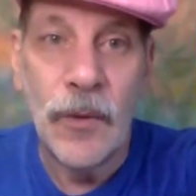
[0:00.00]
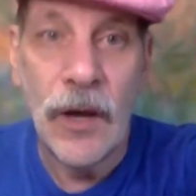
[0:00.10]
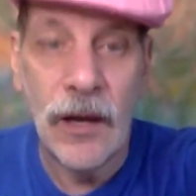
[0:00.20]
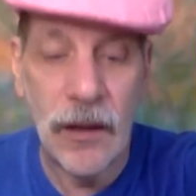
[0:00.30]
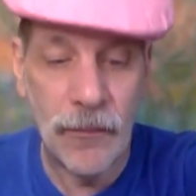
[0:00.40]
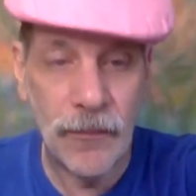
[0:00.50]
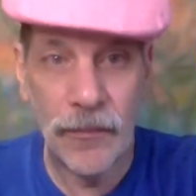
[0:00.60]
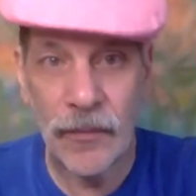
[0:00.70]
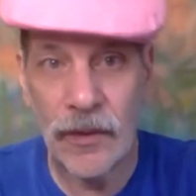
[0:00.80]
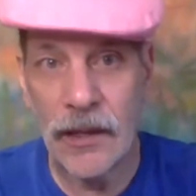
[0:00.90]
Um,
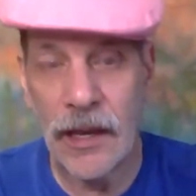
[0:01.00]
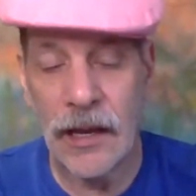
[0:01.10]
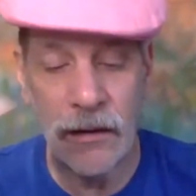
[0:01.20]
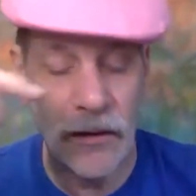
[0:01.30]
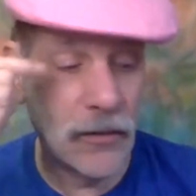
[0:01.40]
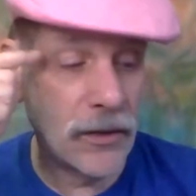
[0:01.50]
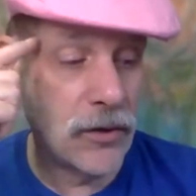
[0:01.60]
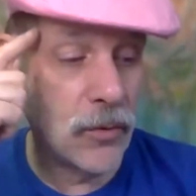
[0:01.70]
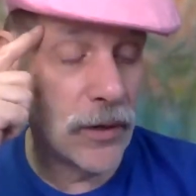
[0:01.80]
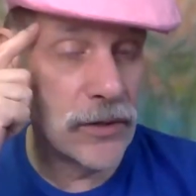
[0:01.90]
and the
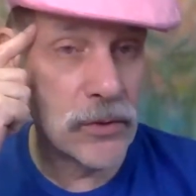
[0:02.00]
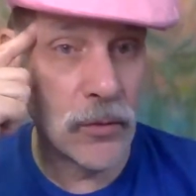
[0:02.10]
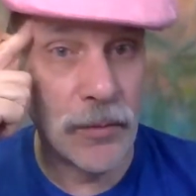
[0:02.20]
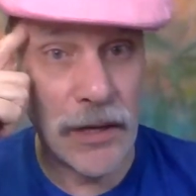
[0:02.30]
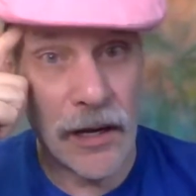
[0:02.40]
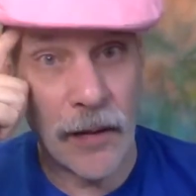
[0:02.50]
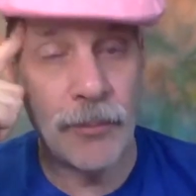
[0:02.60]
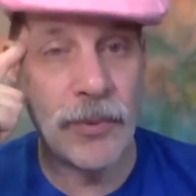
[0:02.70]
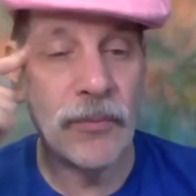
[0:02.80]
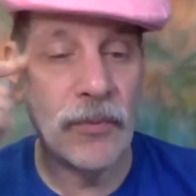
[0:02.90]
new ones will be up
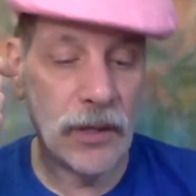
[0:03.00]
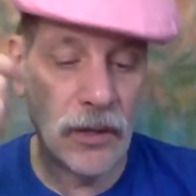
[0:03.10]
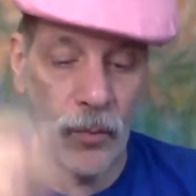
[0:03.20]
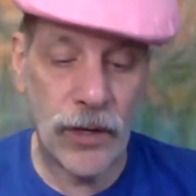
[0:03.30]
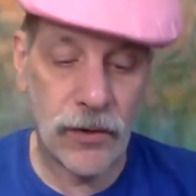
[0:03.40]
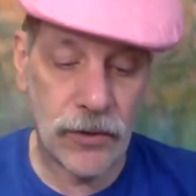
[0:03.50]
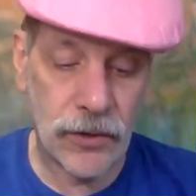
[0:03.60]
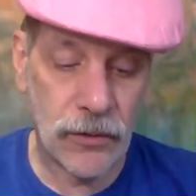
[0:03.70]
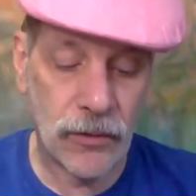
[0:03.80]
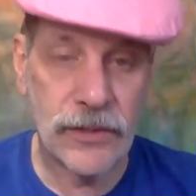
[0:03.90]
in a week or
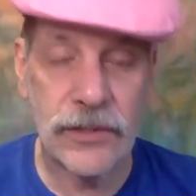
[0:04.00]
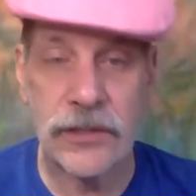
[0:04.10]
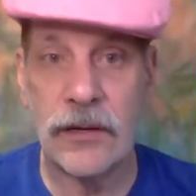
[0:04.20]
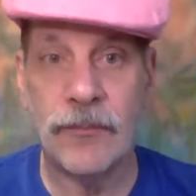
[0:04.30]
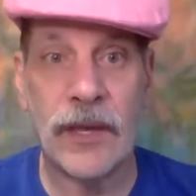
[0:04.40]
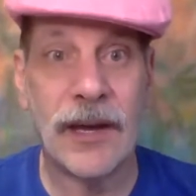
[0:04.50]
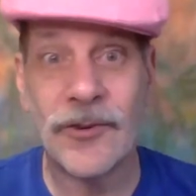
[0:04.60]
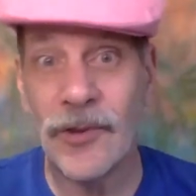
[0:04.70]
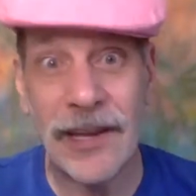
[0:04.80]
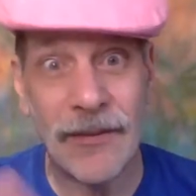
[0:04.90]
two because
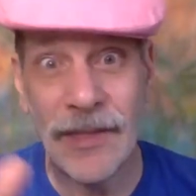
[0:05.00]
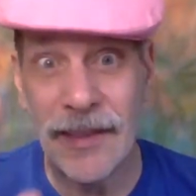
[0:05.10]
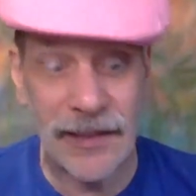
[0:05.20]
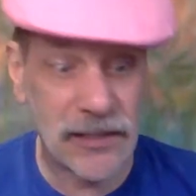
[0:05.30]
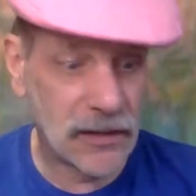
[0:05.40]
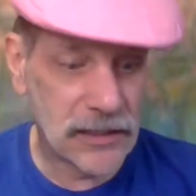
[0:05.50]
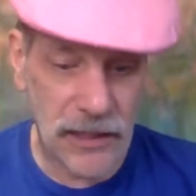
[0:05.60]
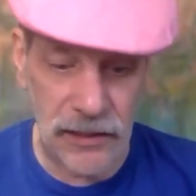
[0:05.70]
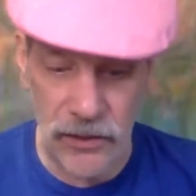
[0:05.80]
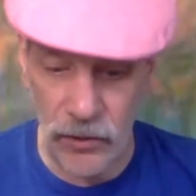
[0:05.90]
actually everything that's on the
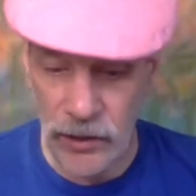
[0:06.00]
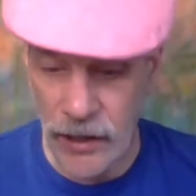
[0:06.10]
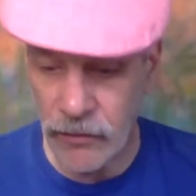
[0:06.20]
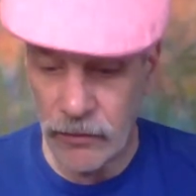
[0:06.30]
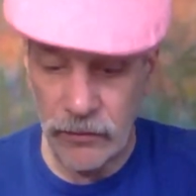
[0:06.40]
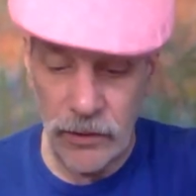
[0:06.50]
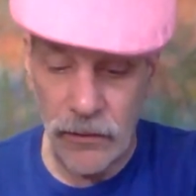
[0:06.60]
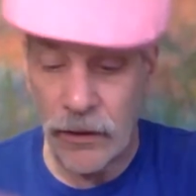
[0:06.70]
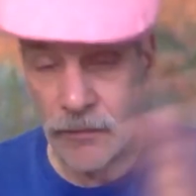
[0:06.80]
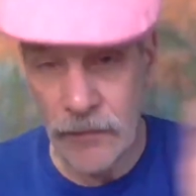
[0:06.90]
site is sold out
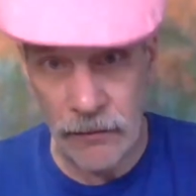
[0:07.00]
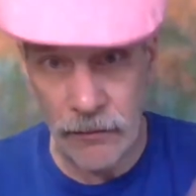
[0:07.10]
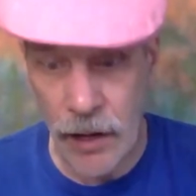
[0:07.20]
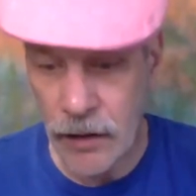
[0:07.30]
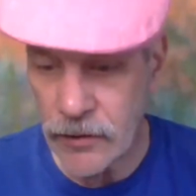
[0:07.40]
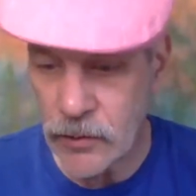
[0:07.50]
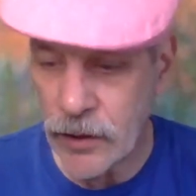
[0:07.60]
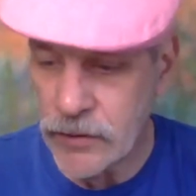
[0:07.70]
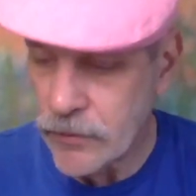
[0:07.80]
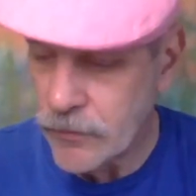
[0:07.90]
on in pocket
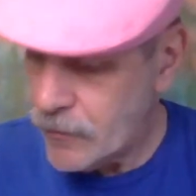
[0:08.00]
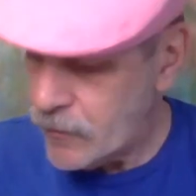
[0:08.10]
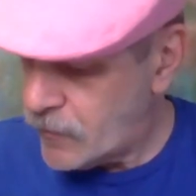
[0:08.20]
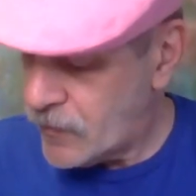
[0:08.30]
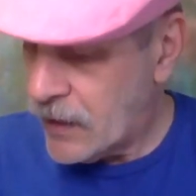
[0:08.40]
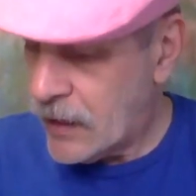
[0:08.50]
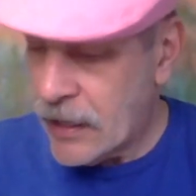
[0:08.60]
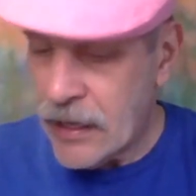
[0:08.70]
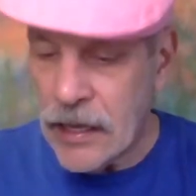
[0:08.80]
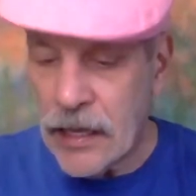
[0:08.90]
squares.
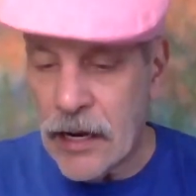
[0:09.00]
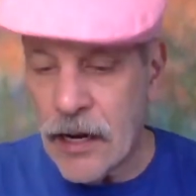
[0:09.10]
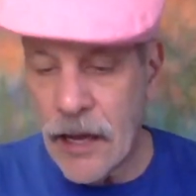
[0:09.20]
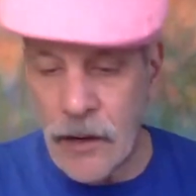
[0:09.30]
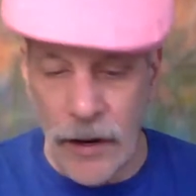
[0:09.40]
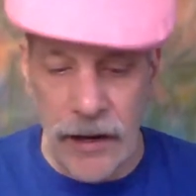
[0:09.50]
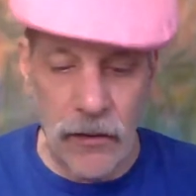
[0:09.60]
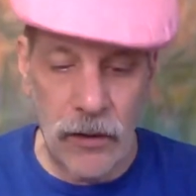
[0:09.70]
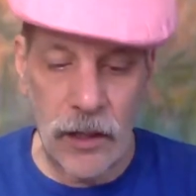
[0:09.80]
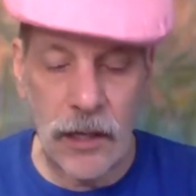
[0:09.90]
Anyway,
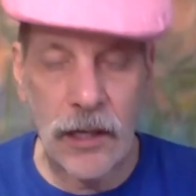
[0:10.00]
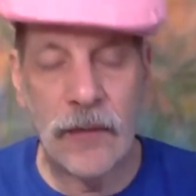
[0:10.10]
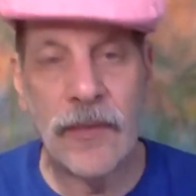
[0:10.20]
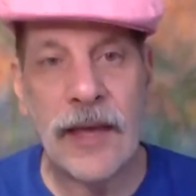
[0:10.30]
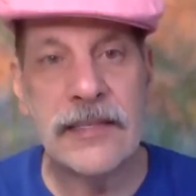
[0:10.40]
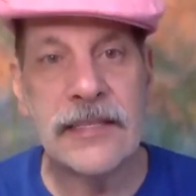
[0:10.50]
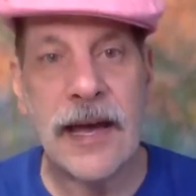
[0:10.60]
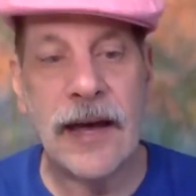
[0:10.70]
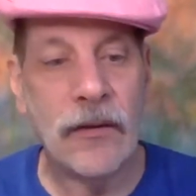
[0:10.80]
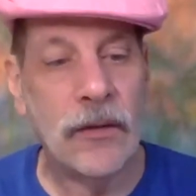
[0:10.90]
uh, that's
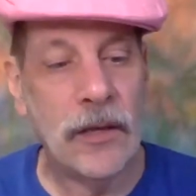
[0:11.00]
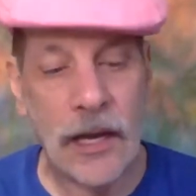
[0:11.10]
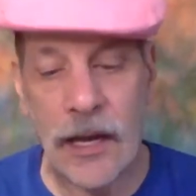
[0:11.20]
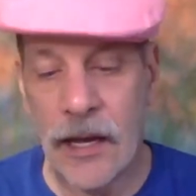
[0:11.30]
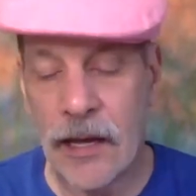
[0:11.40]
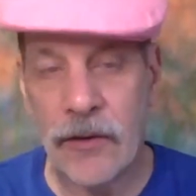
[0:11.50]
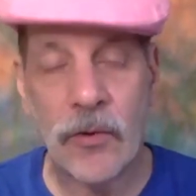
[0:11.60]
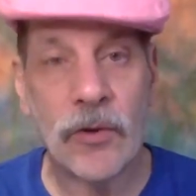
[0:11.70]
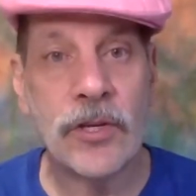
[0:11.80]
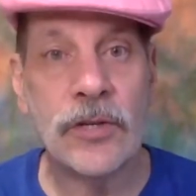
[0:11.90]
that. And
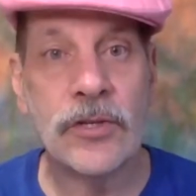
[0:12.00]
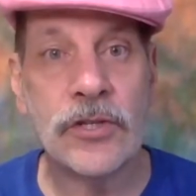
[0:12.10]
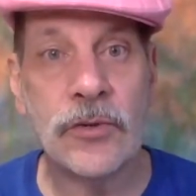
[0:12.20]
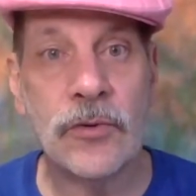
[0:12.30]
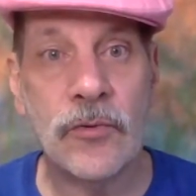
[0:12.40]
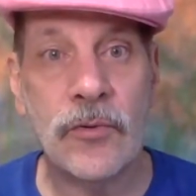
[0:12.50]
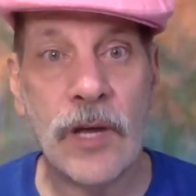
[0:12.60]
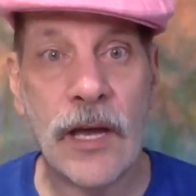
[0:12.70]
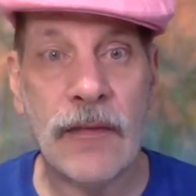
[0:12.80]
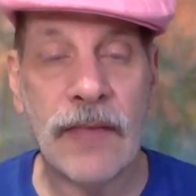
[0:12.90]
talk to you soon.
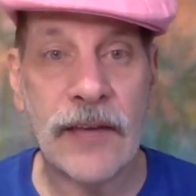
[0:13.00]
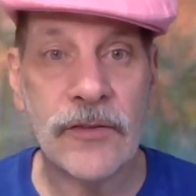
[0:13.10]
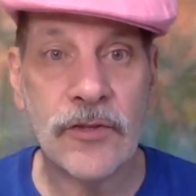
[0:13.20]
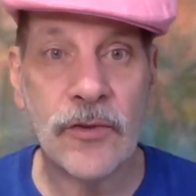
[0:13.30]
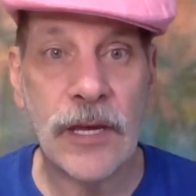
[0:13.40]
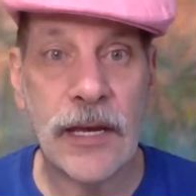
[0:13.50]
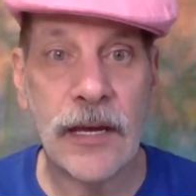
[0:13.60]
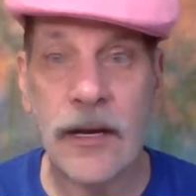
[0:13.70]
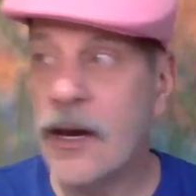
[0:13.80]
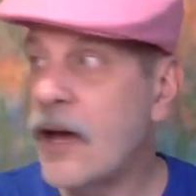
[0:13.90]
And thanks for tuning
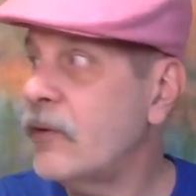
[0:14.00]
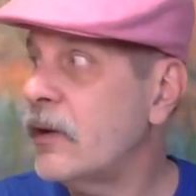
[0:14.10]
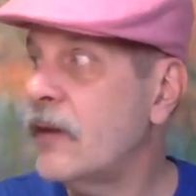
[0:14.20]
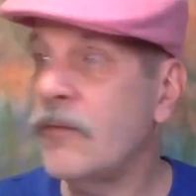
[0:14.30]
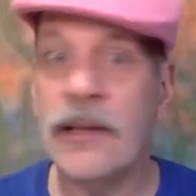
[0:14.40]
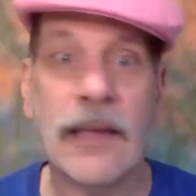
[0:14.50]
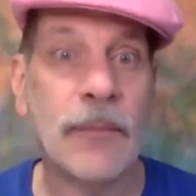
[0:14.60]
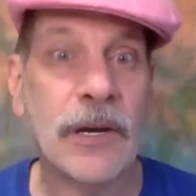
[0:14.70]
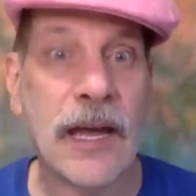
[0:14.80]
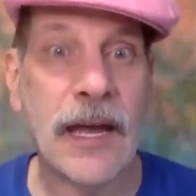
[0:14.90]
in and have a lovely
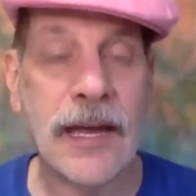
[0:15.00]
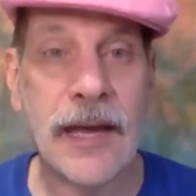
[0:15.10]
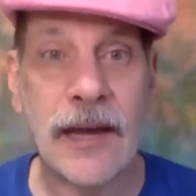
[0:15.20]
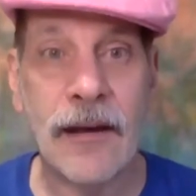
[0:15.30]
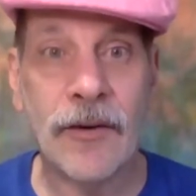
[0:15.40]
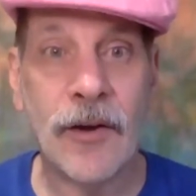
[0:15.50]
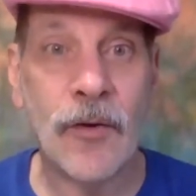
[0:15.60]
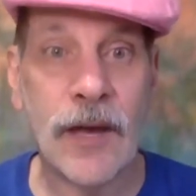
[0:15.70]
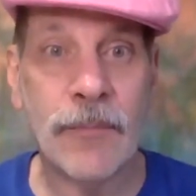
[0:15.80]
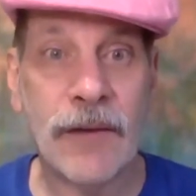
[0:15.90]
Labor Day. And I'm going to
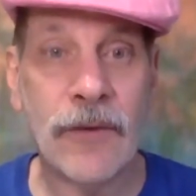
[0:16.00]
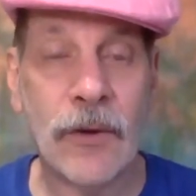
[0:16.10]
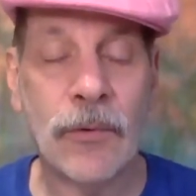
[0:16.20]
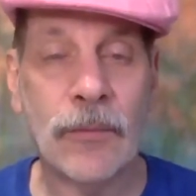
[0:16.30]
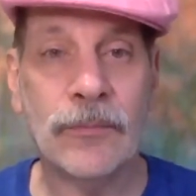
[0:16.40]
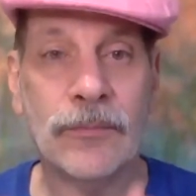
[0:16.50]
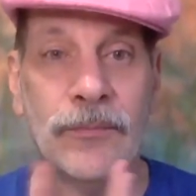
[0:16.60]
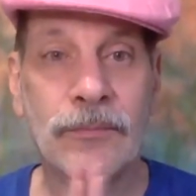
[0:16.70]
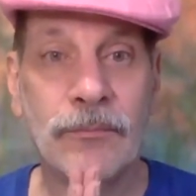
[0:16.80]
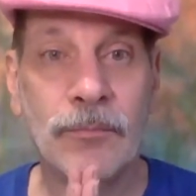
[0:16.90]
go get my phone.
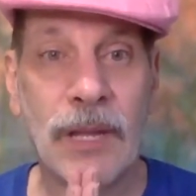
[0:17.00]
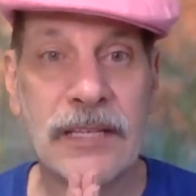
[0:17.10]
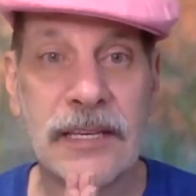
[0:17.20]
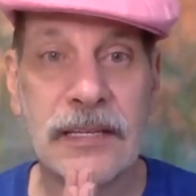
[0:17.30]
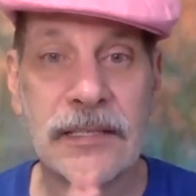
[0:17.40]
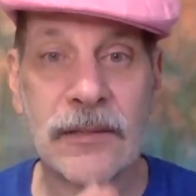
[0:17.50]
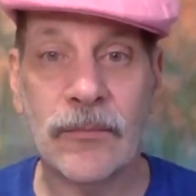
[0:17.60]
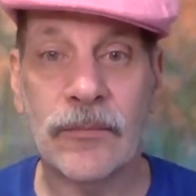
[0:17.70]
Blessings.